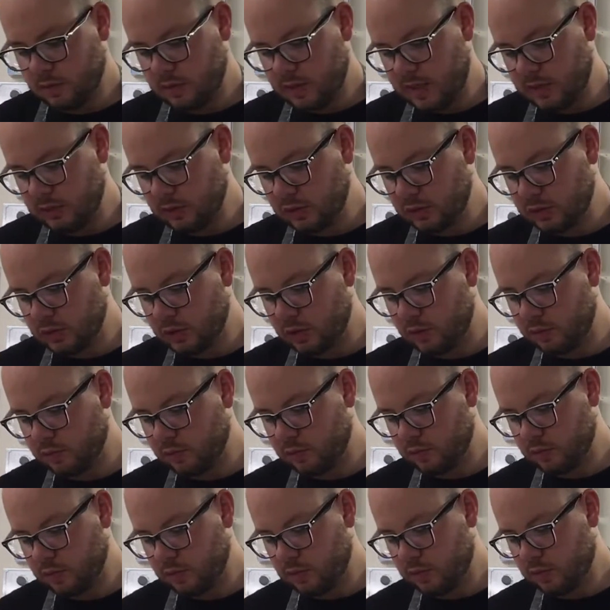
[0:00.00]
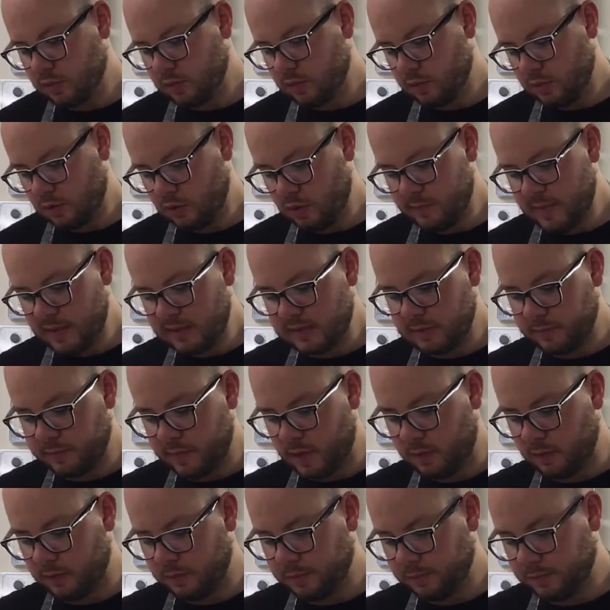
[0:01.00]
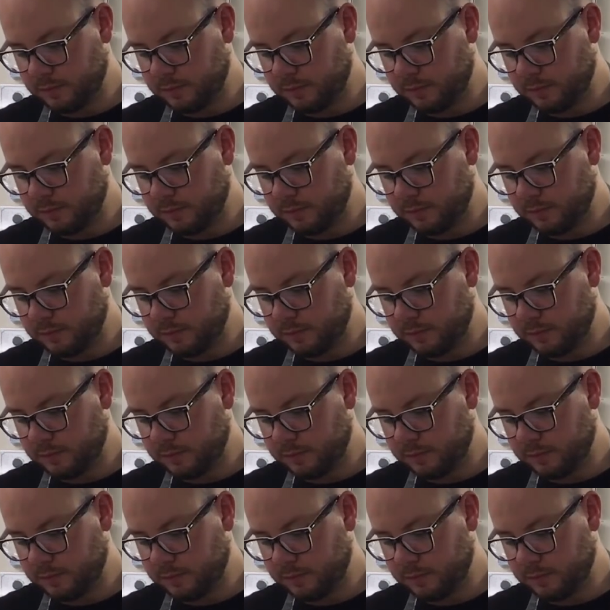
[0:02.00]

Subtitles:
into your mixing bowl.